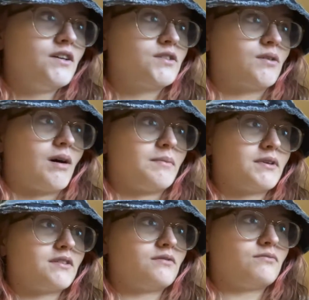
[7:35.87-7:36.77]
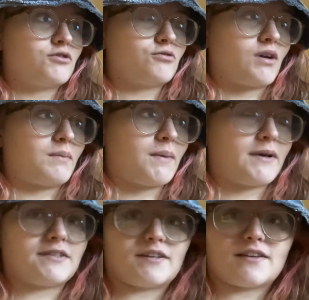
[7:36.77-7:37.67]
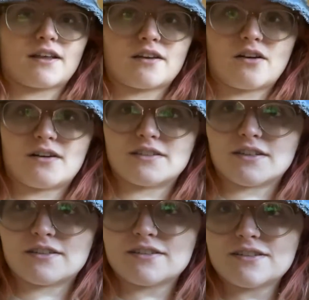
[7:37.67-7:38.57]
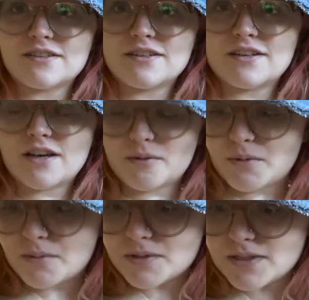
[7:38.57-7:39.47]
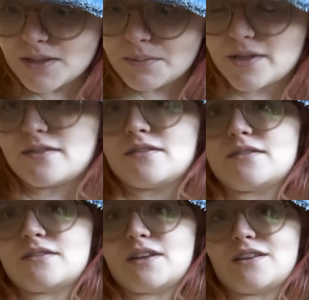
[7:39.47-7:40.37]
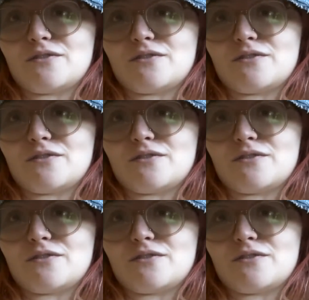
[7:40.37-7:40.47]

So I'm gonna try my best to get that knot undone, and we will see. But in the